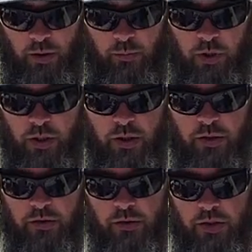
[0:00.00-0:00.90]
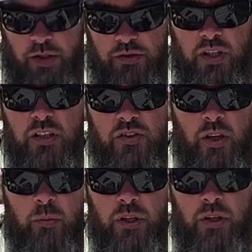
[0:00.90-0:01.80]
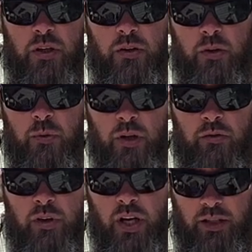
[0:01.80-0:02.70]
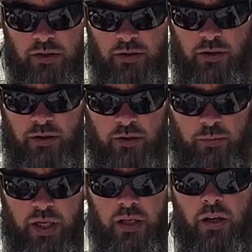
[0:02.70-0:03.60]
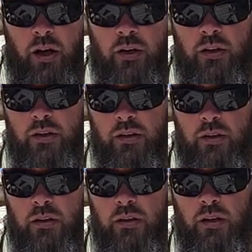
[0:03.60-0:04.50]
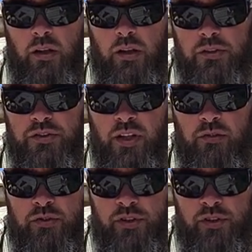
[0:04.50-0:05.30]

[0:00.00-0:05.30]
My Sea to Summit Thermalite Reactor bag liner. This is after